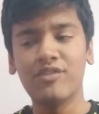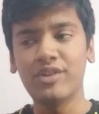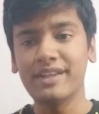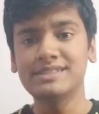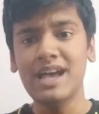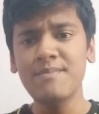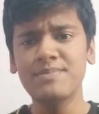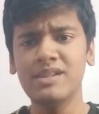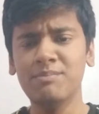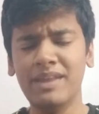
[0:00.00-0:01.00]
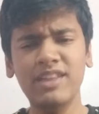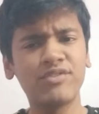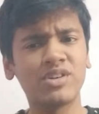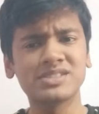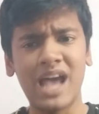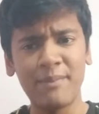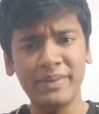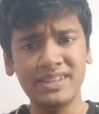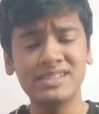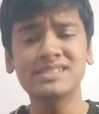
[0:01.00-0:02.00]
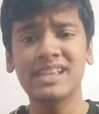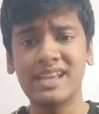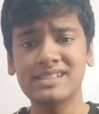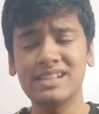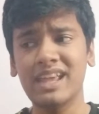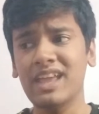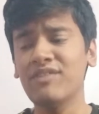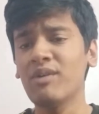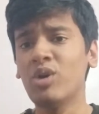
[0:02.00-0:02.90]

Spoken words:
For example, many frauds happen in this case. Like if I